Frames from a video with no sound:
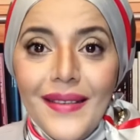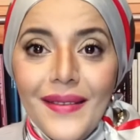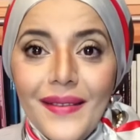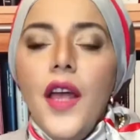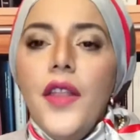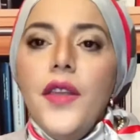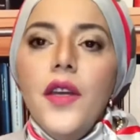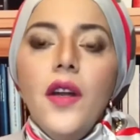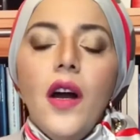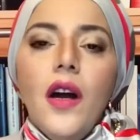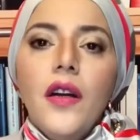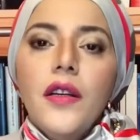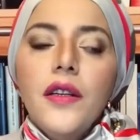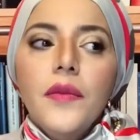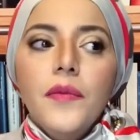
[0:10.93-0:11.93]
There
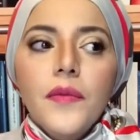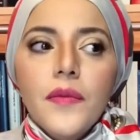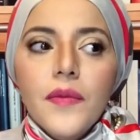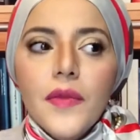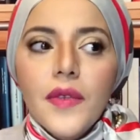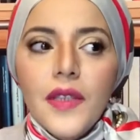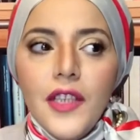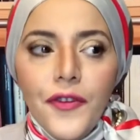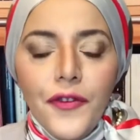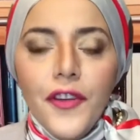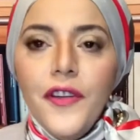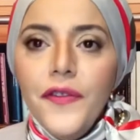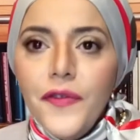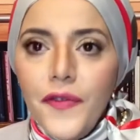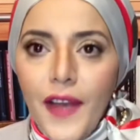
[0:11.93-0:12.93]
are
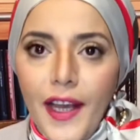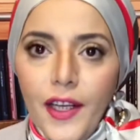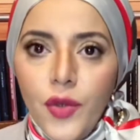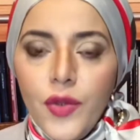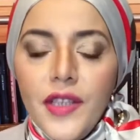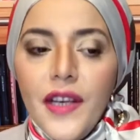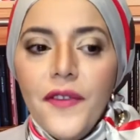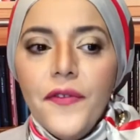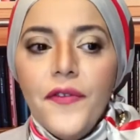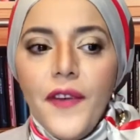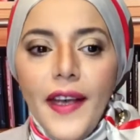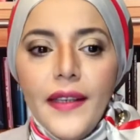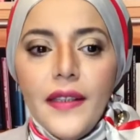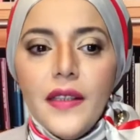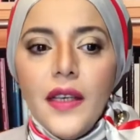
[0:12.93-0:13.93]
different factors
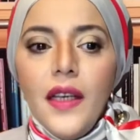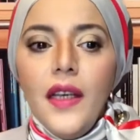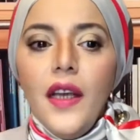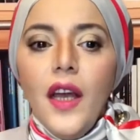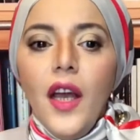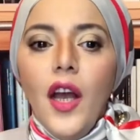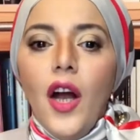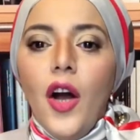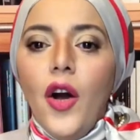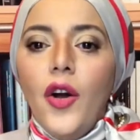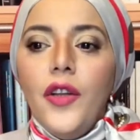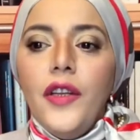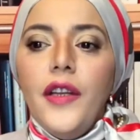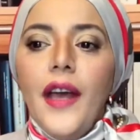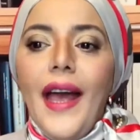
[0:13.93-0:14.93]
affecting
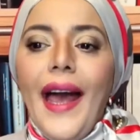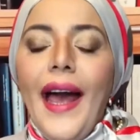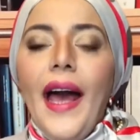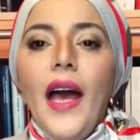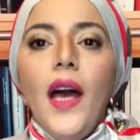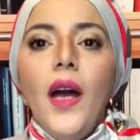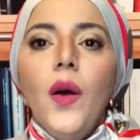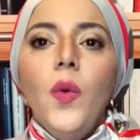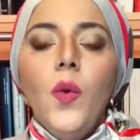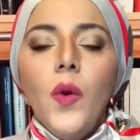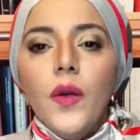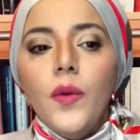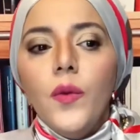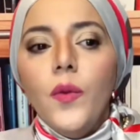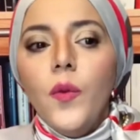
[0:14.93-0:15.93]
on how
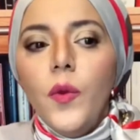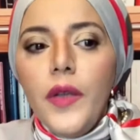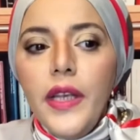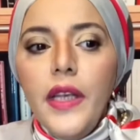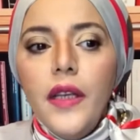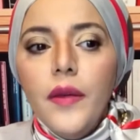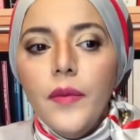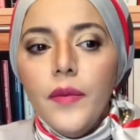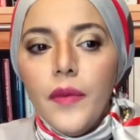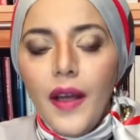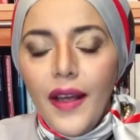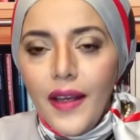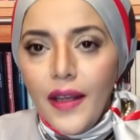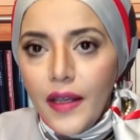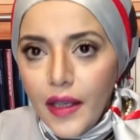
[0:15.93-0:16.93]
we
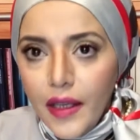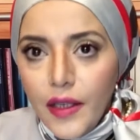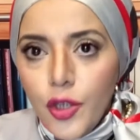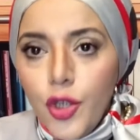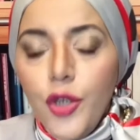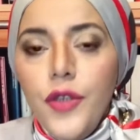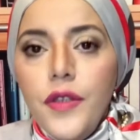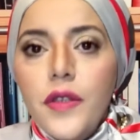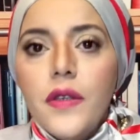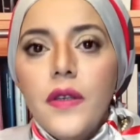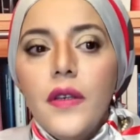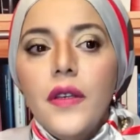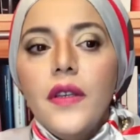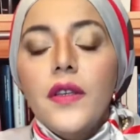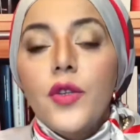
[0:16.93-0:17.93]
should
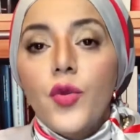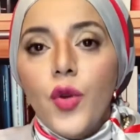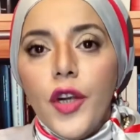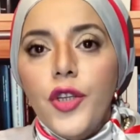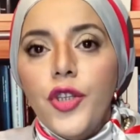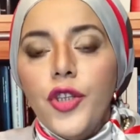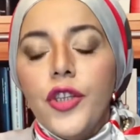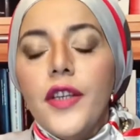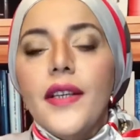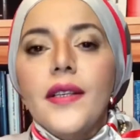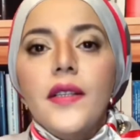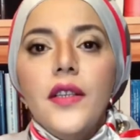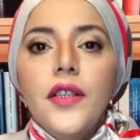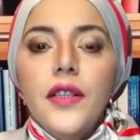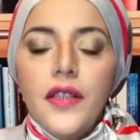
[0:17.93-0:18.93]
structure a
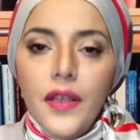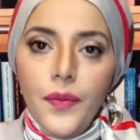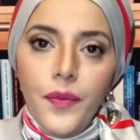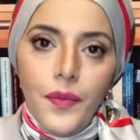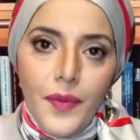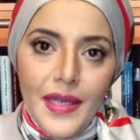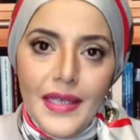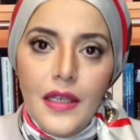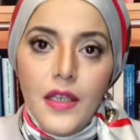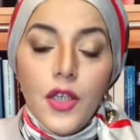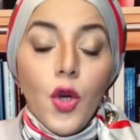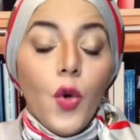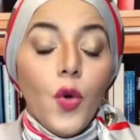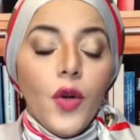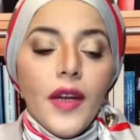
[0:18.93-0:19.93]
certain business
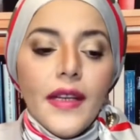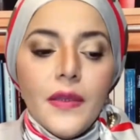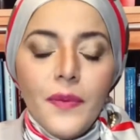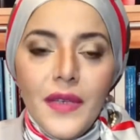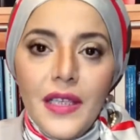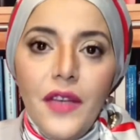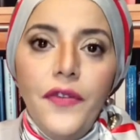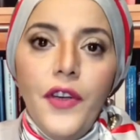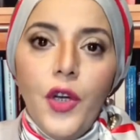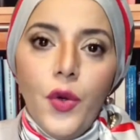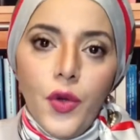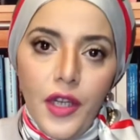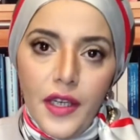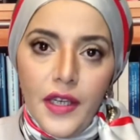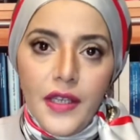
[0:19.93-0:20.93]
or a specific
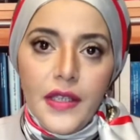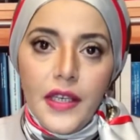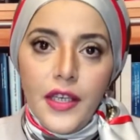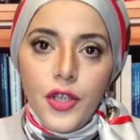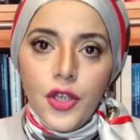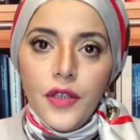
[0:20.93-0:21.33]
organization,